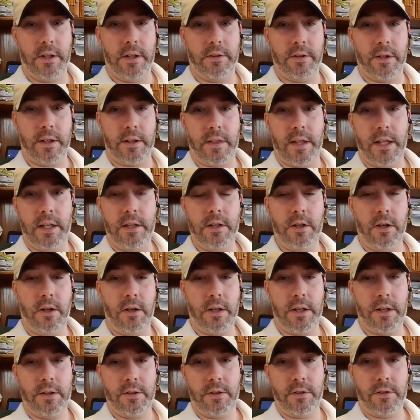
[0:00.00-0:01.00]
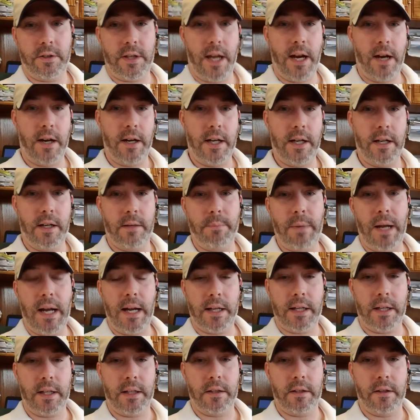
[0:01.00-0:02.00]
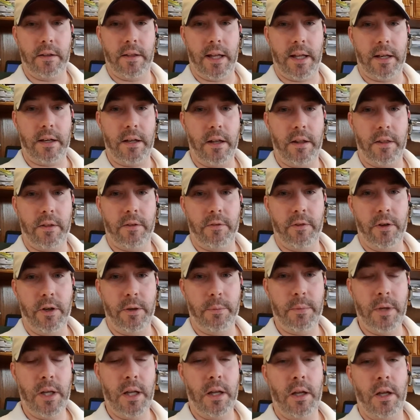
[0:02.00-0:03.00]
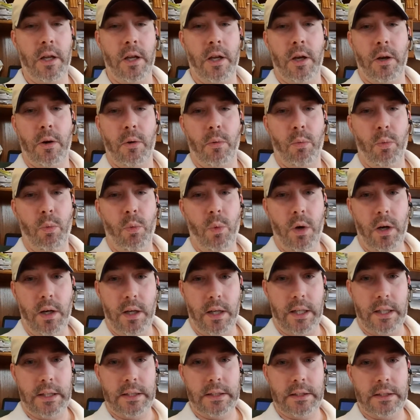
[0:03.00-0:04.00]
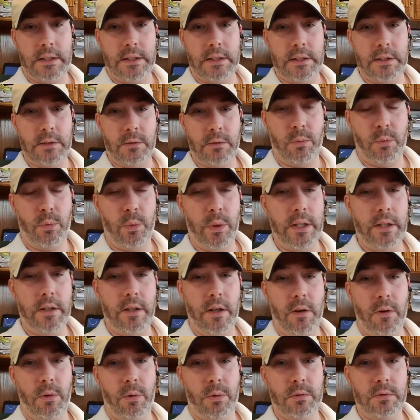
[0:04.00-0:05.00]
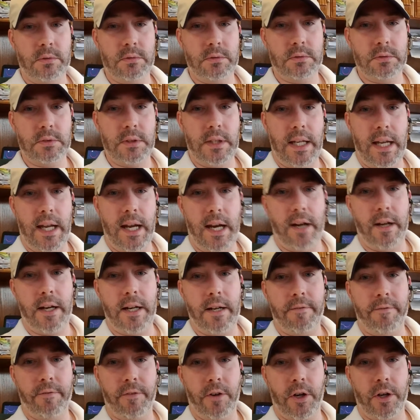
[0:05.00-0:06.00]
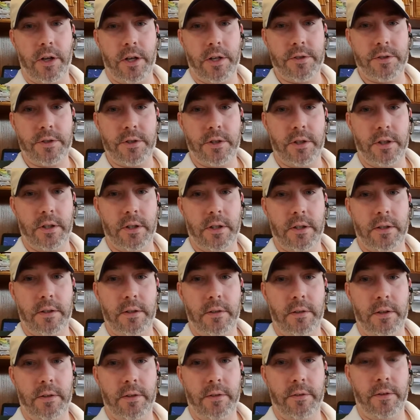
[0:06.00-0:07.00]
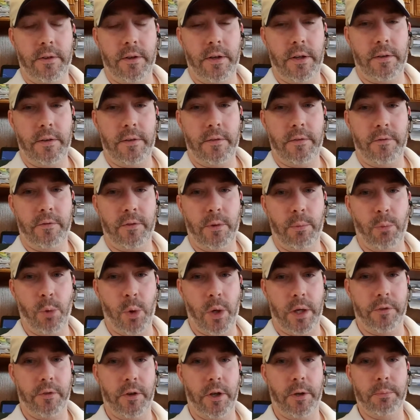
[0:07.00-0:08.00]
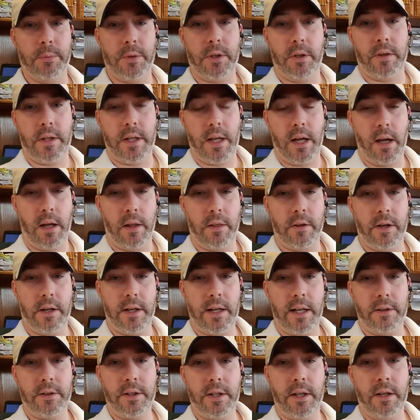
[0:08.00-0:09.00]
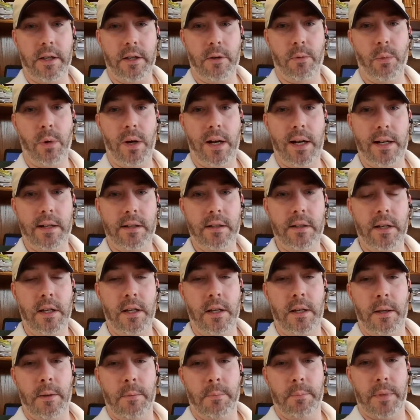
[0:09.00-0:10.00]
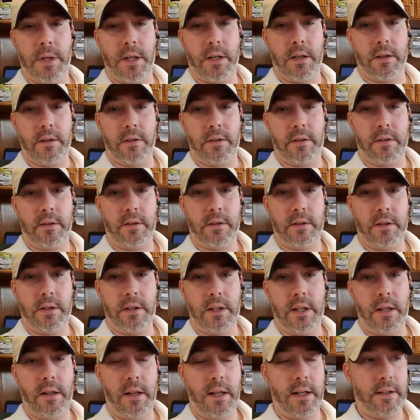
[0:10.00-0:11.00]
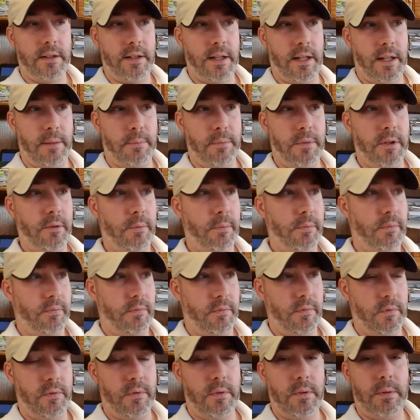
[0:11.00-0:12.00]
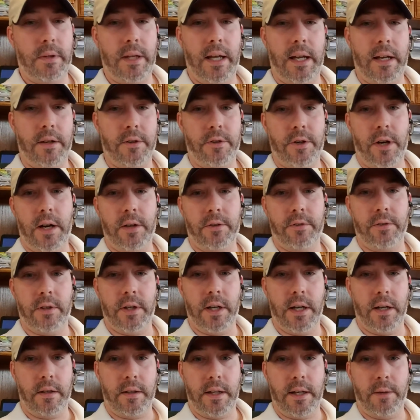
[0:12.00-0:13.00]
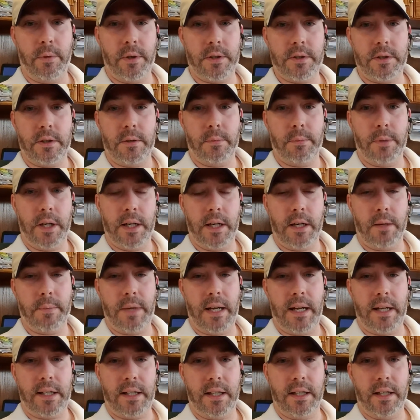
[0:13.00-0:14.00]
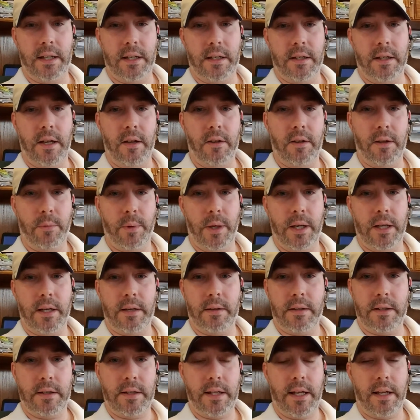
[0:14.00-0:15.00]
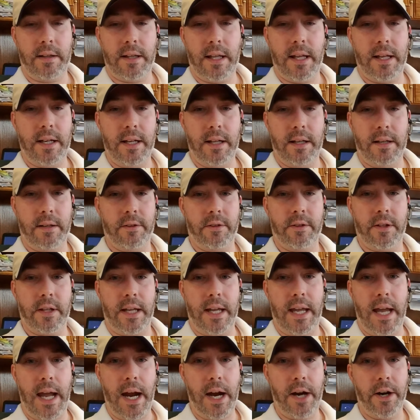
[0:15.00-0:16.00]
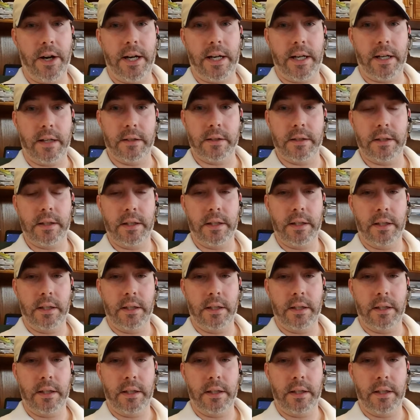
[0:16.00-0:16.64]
He's like, then y'all can just carry it back into that other room. One, we don't carry furniture from one room to the other, and I'll tell you why. Because a lot of times they'll take a dresser out and they want you to bring it back in. The only way to take that in is to carry it.